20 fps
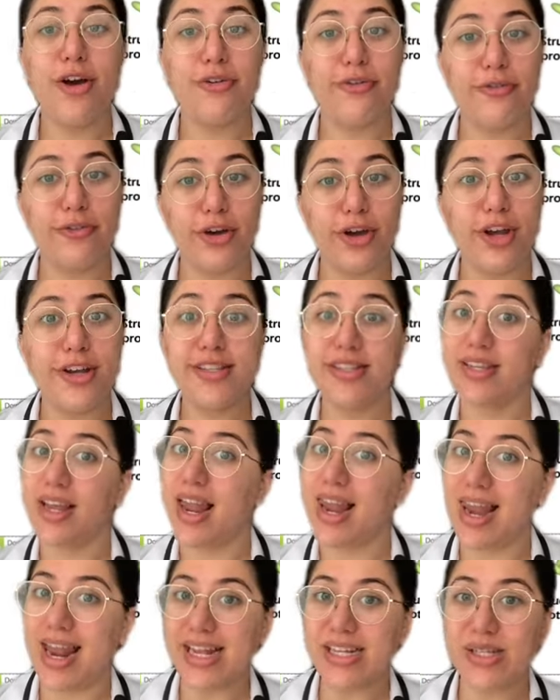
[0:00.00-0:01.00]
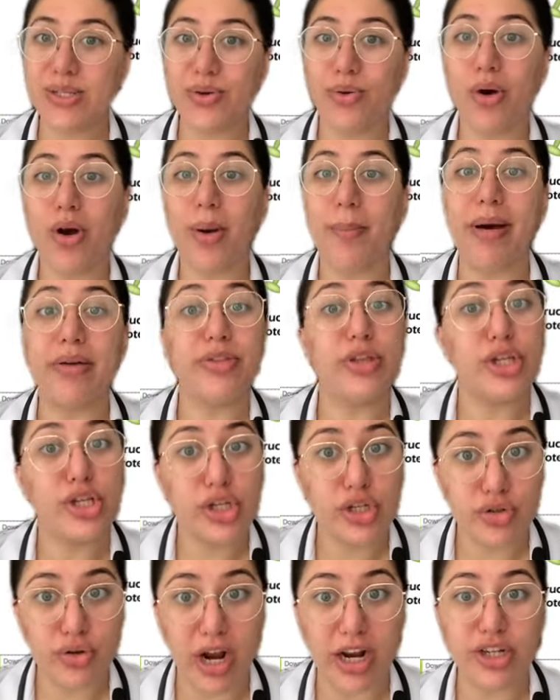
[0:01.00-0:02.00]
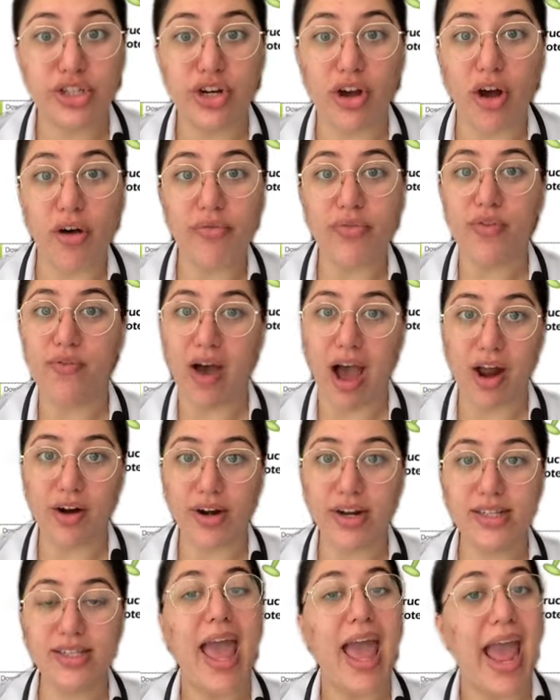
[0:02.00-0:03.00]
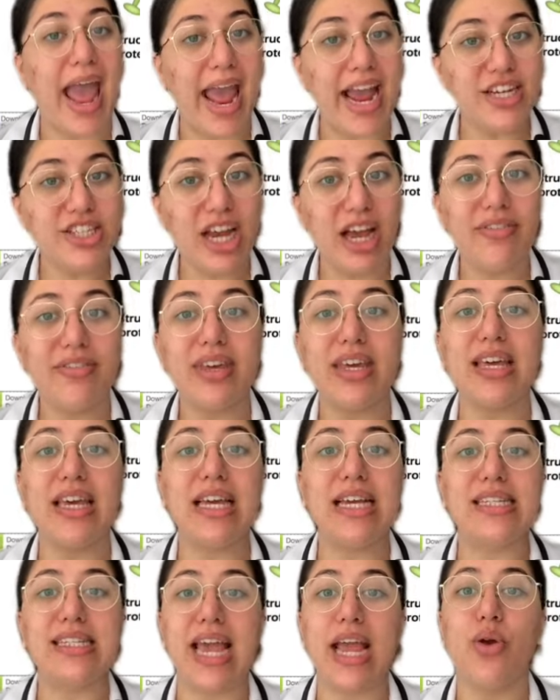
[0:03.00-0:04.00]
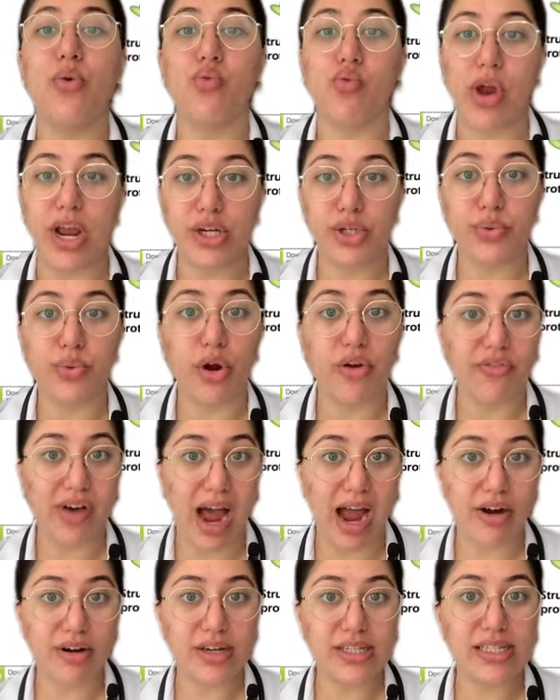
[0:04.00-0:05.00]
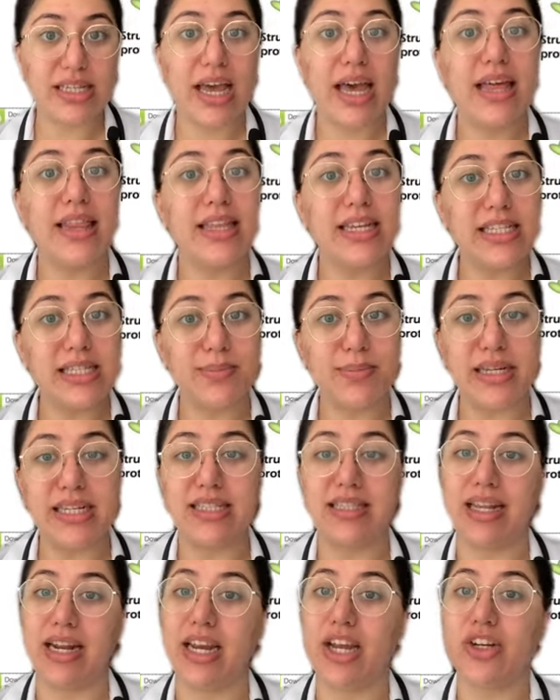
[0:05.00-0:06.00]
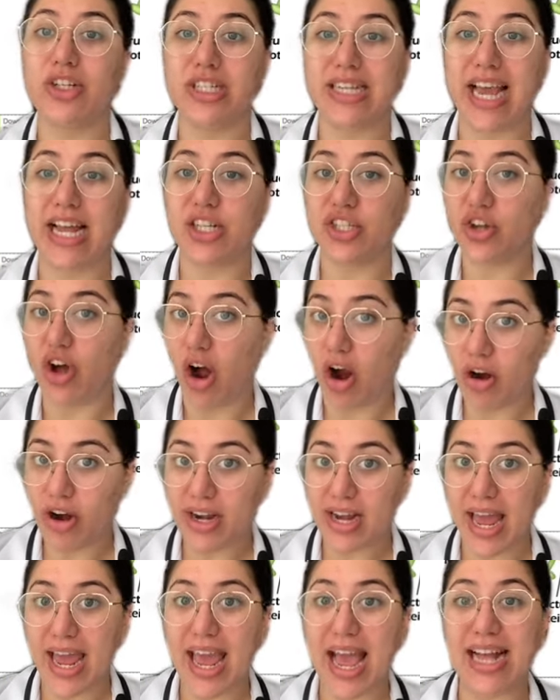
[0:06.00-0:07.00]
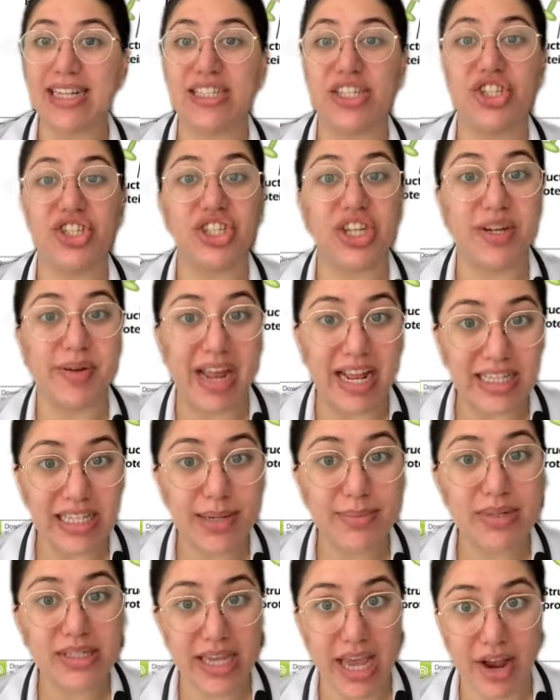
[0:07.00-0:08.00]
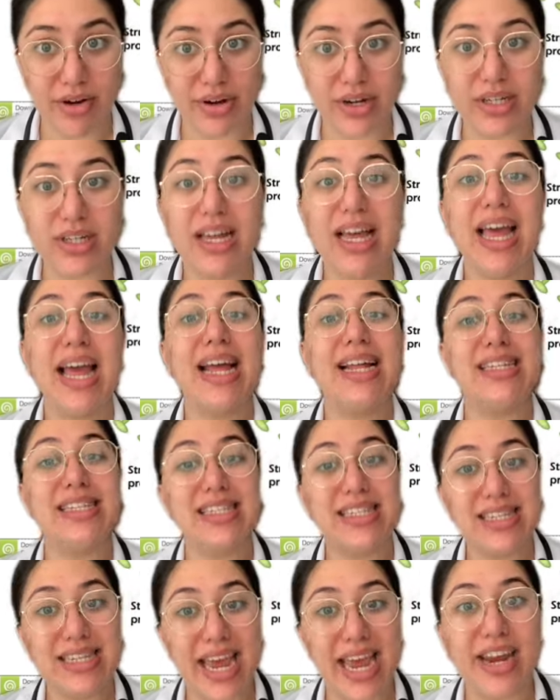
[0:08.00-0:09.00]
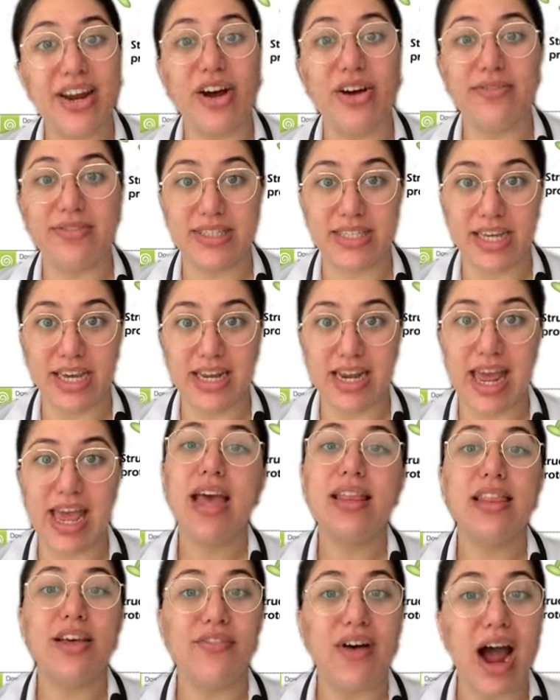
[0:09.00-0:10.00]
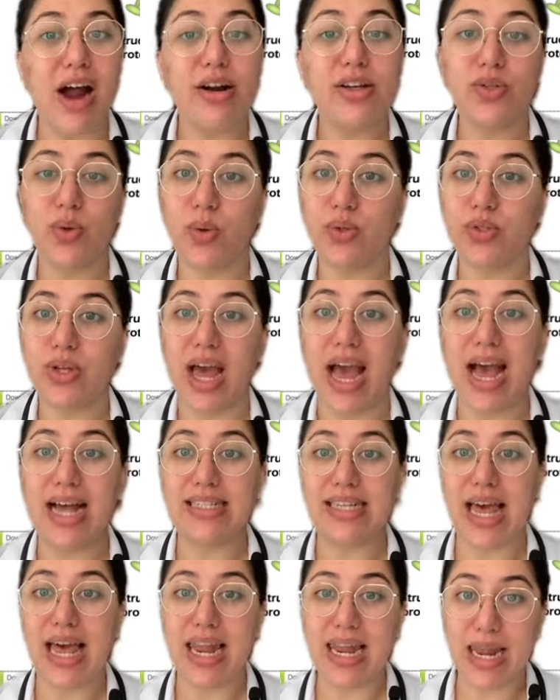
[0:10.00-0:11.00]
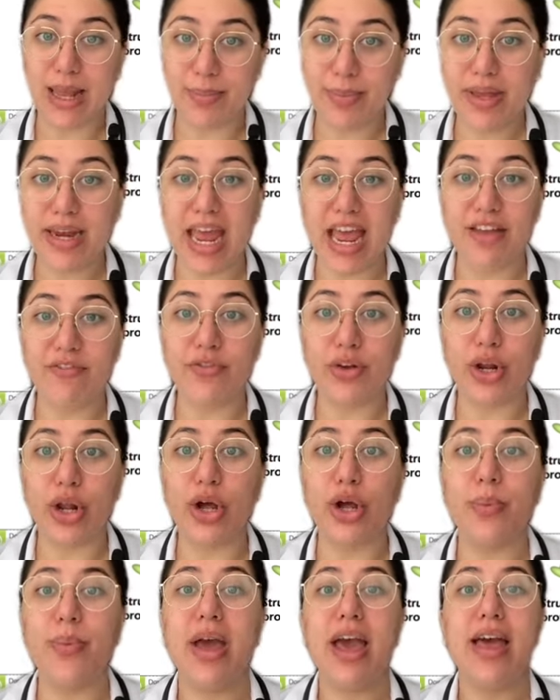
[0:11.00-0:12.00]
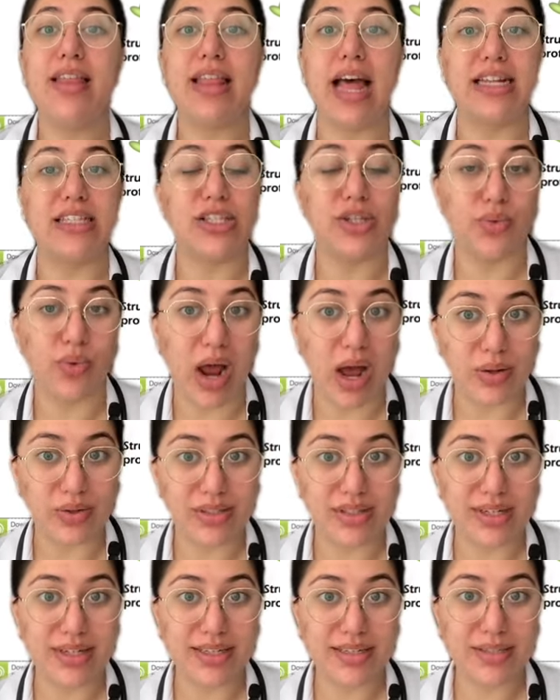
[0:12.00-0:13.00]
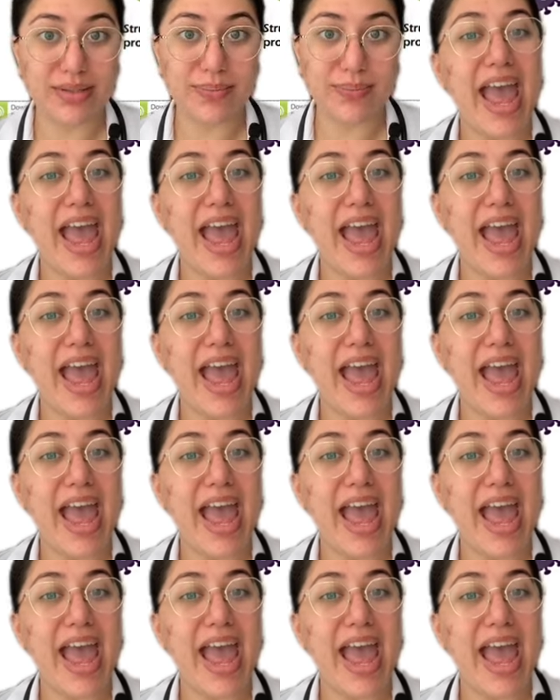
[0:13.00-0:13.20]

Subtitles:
First, let's talk about the structure of the virus. HIV is a retrovirus. This means that it contains RNA as its genetic material instead of DNA. The virus also has a lipid envelope that surrounds it.